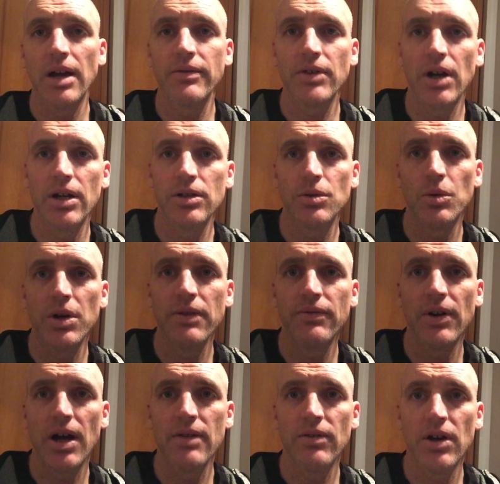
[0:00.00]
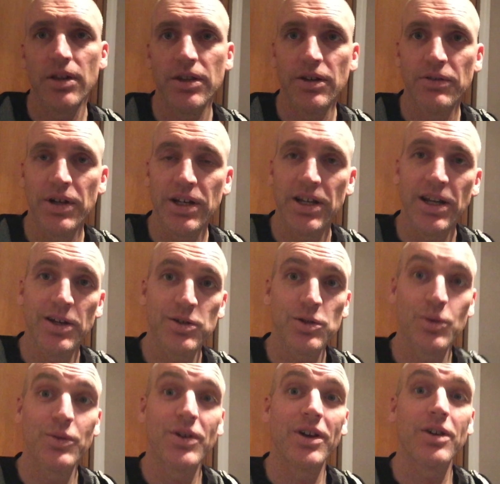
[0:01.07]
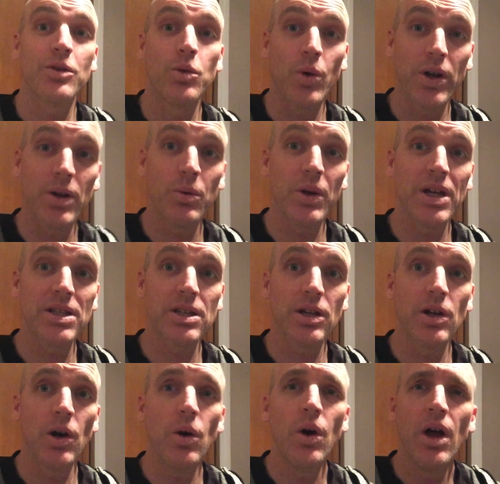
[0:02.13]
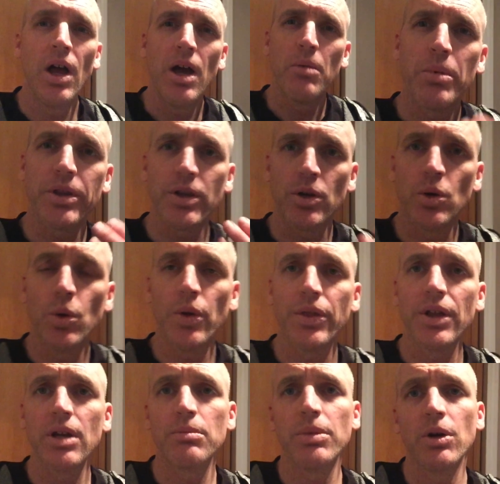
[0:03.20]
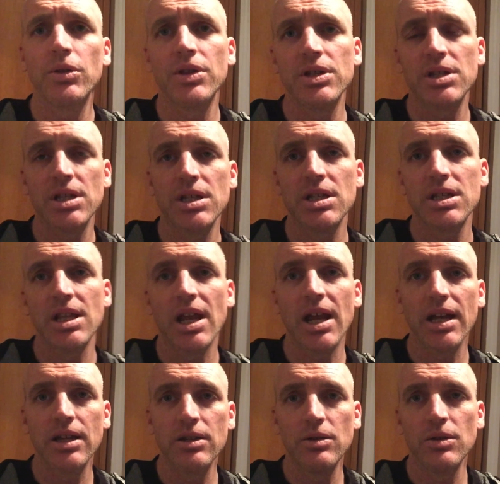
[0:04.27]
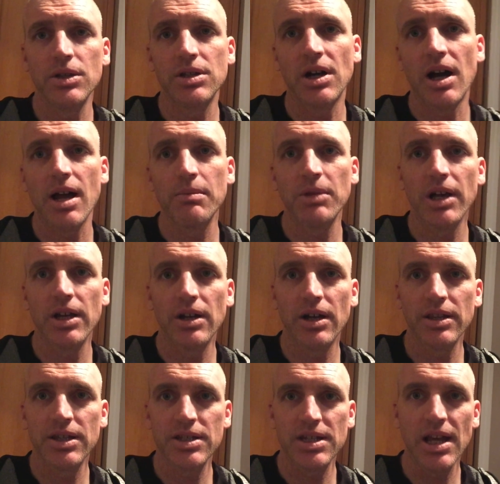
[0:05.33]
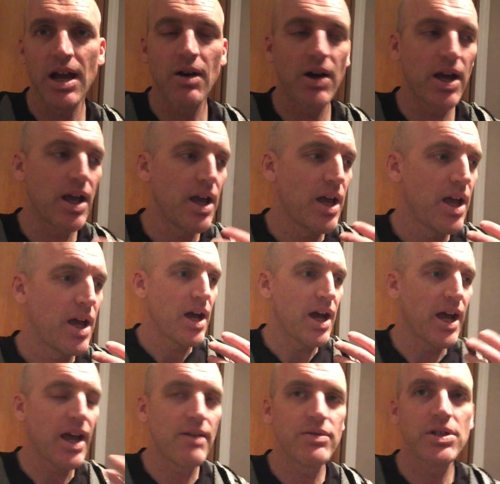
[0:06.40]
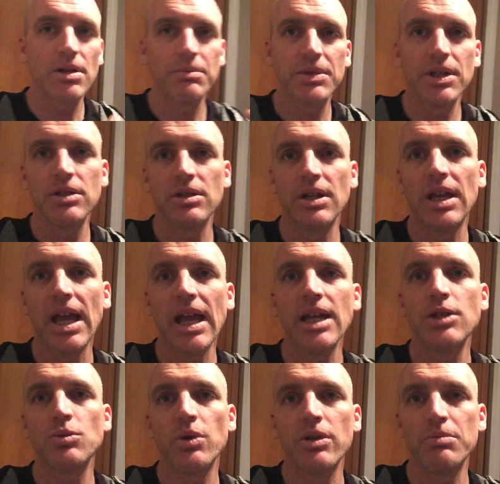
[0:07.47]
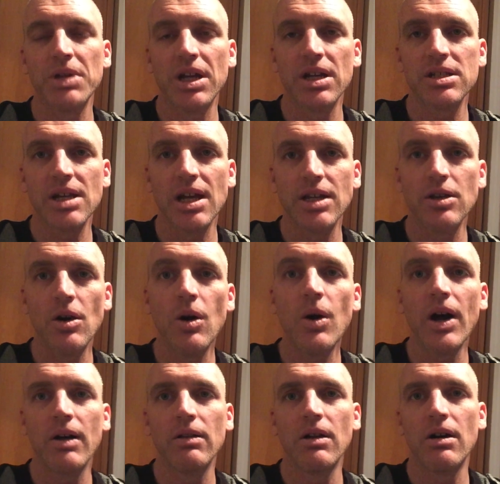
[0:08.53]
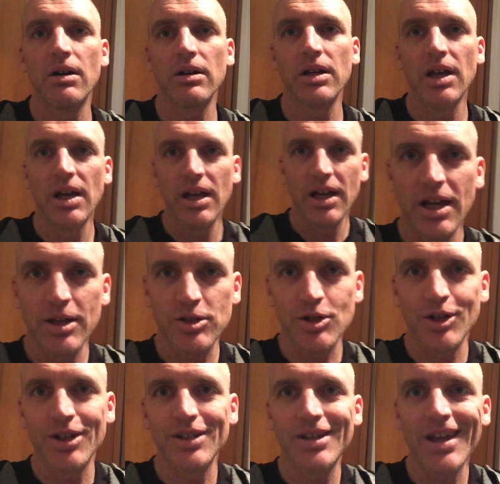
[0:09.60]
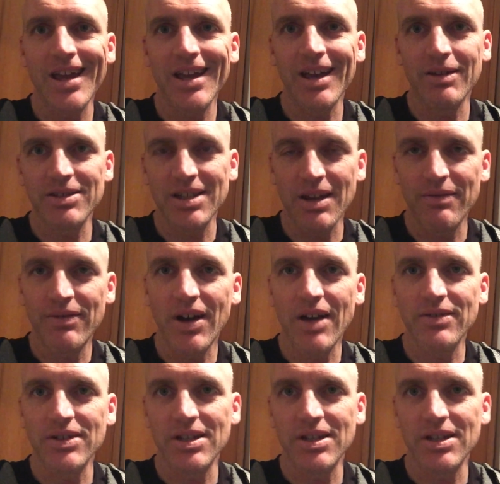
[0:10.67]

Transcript: got 25 on there right now, so we've got quite a ways to go. But the cool thing about this is that I can do the timeline on this now. I have something to gauge with because I know how long it's going to take at, say, 5 to